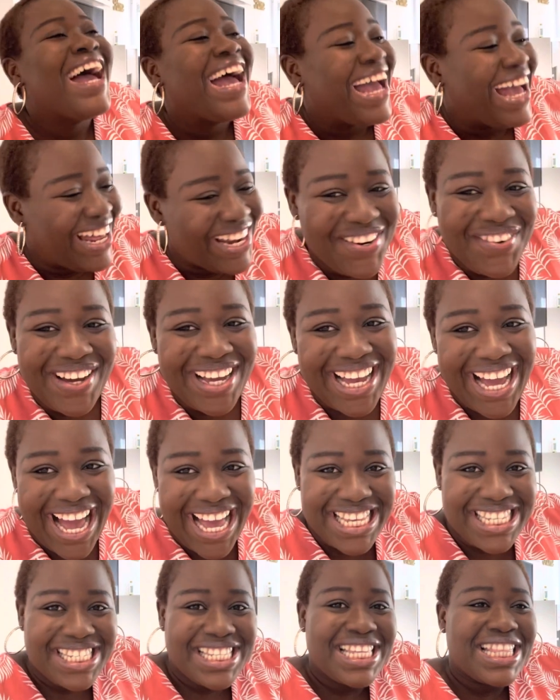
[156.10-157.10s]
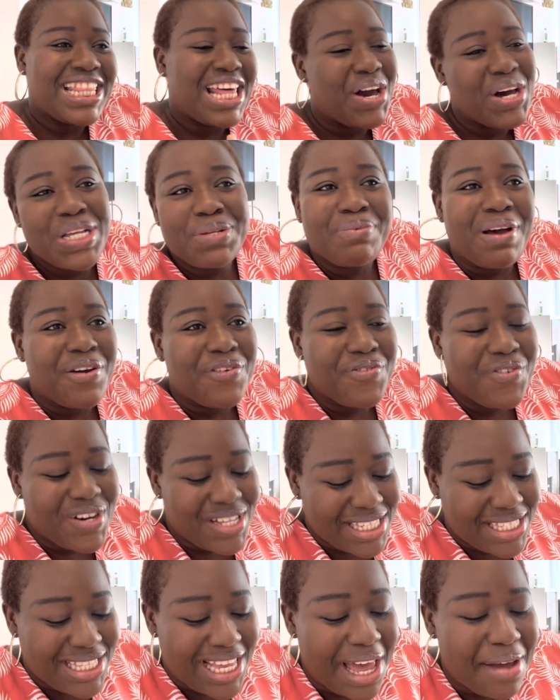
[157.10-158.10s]
Anyway, guys, that was my
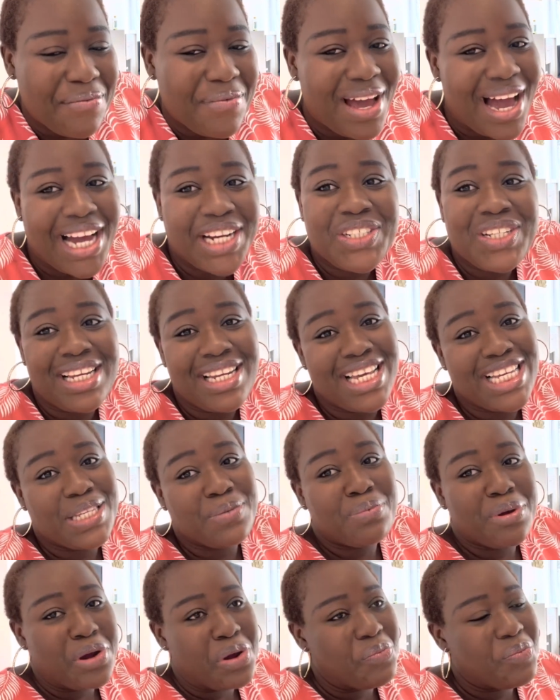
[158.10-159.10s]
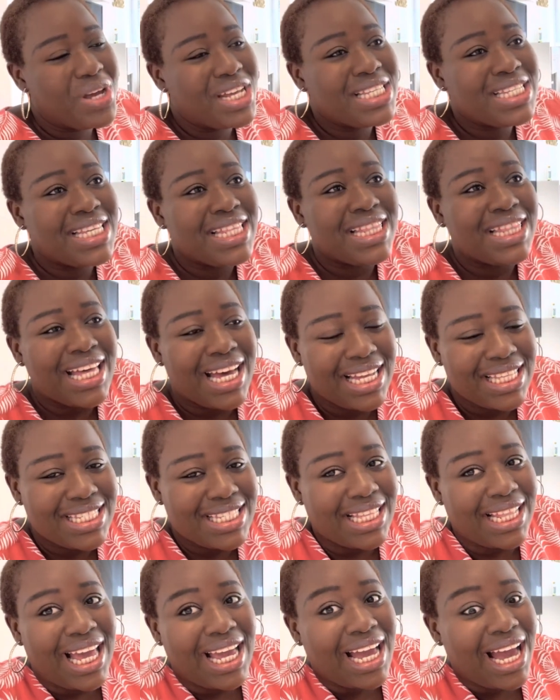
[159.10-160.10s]
first time actually experimenting
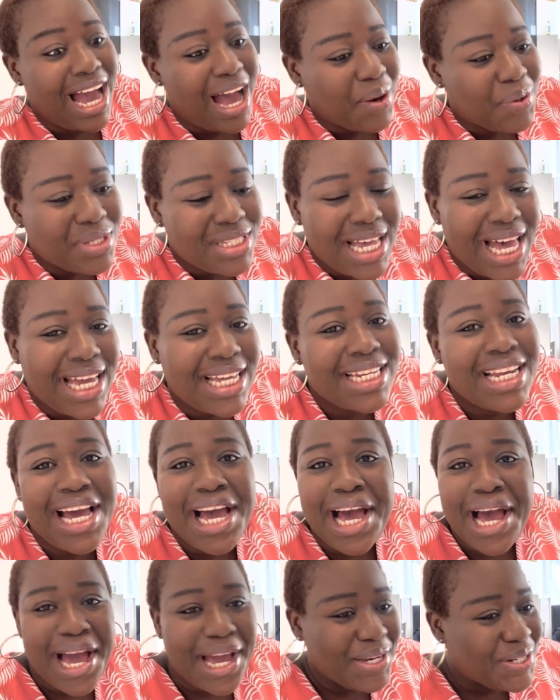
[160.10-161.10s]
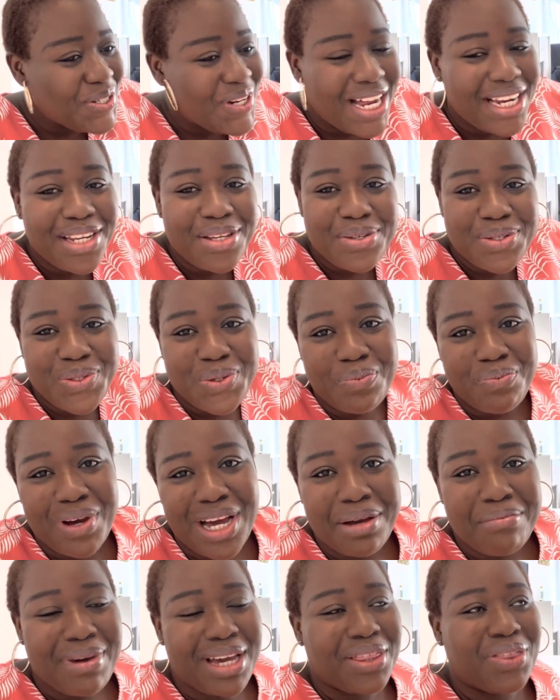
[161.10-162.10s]
that, like, outside. I usually used to
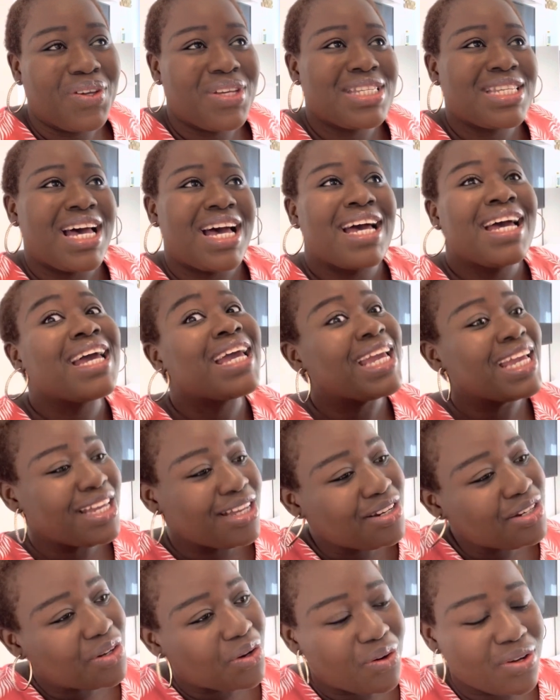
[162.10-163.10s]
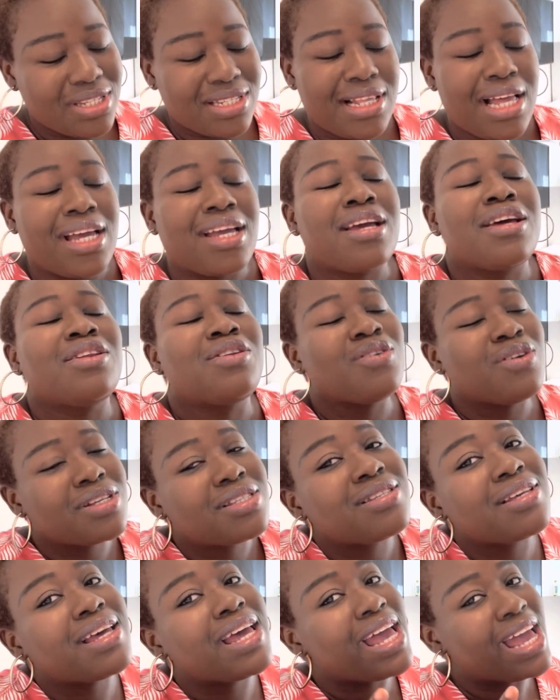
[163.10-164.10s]
back my daughter indoors, like,
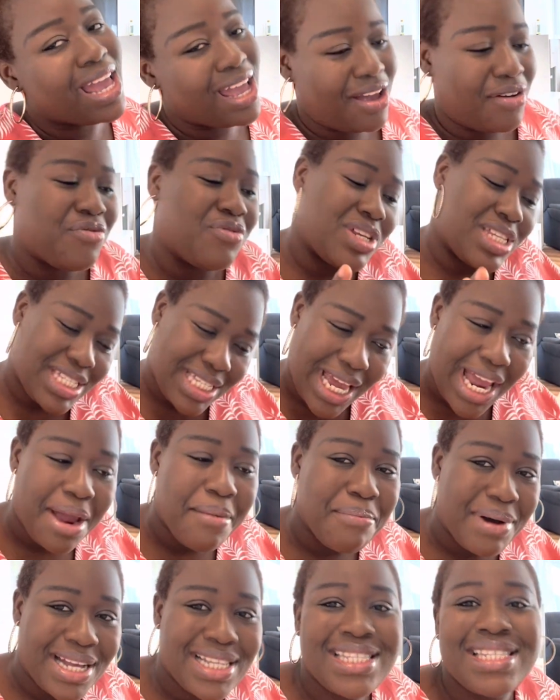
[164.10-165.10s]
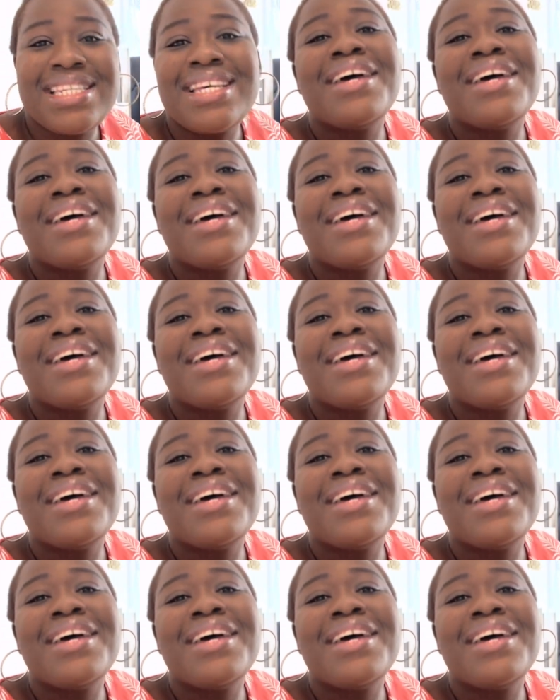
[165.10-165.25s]
not every time, but